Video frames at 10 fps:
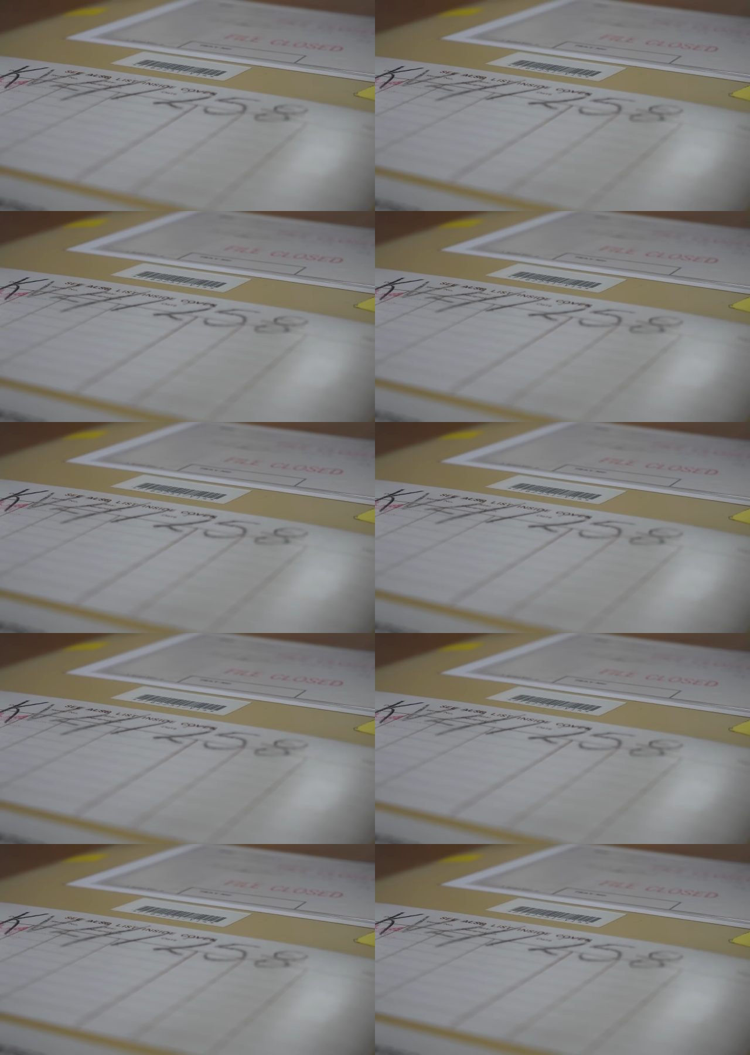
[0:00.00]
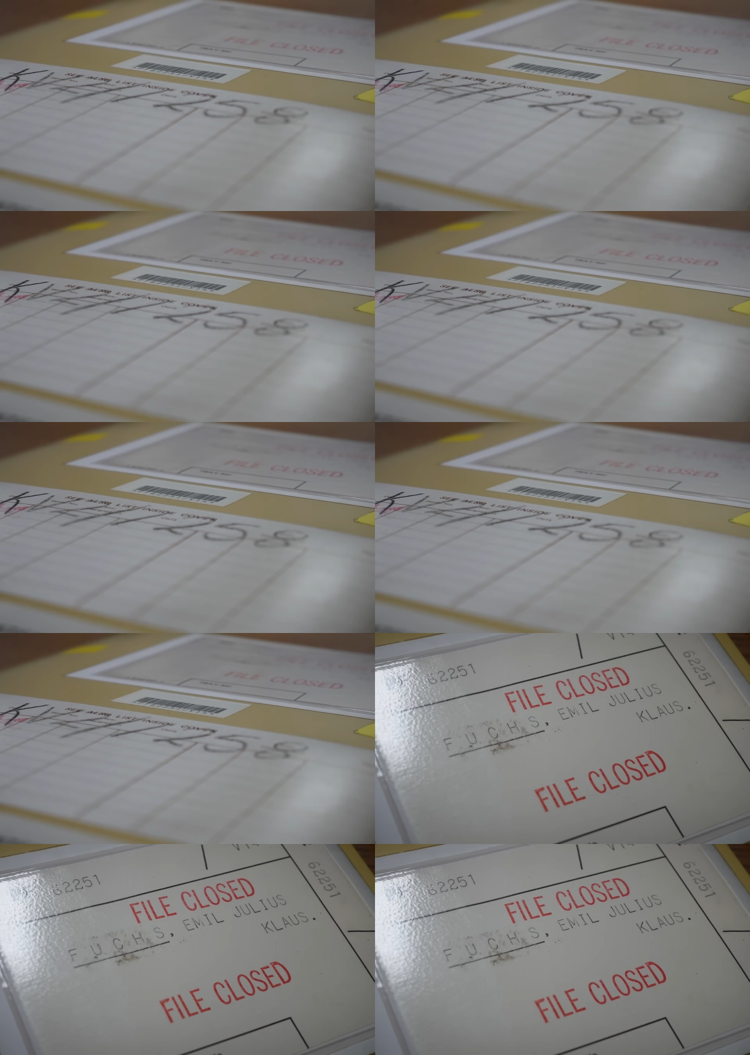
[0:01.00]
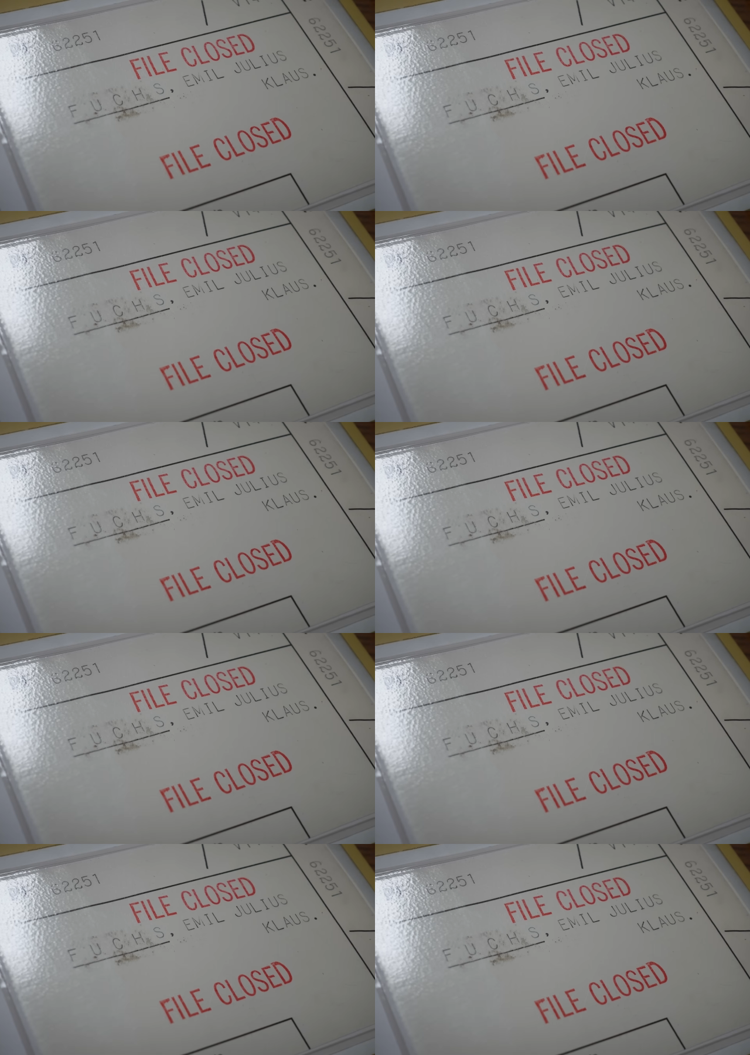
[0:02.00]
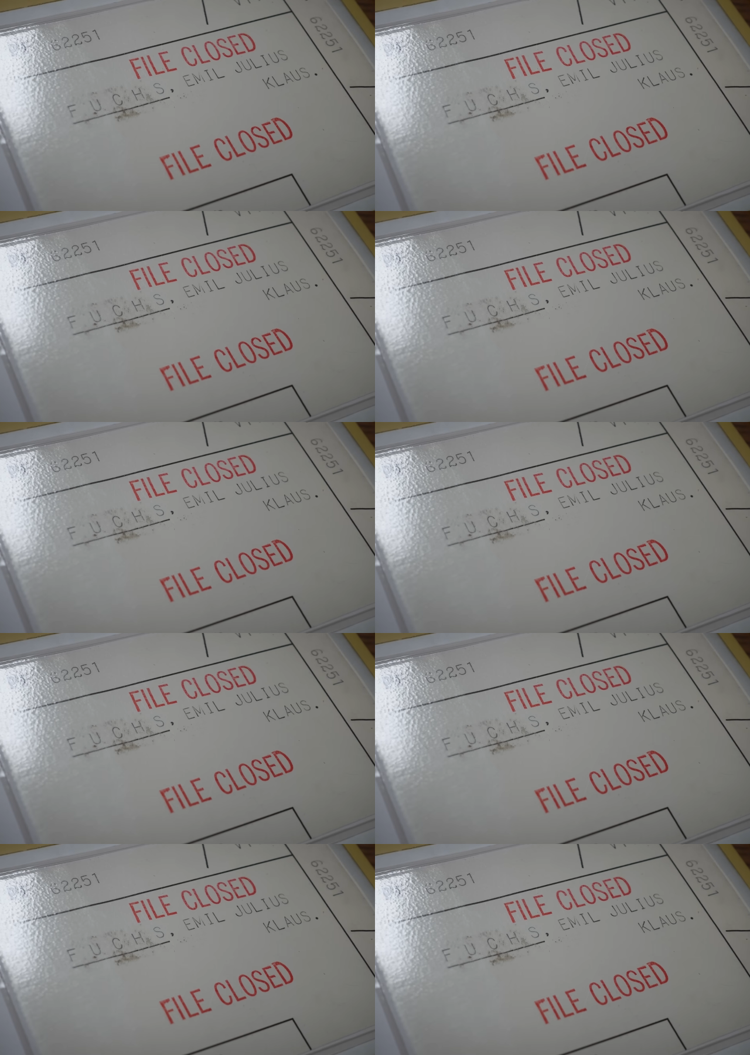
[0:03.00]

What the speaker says: (no speaker visible)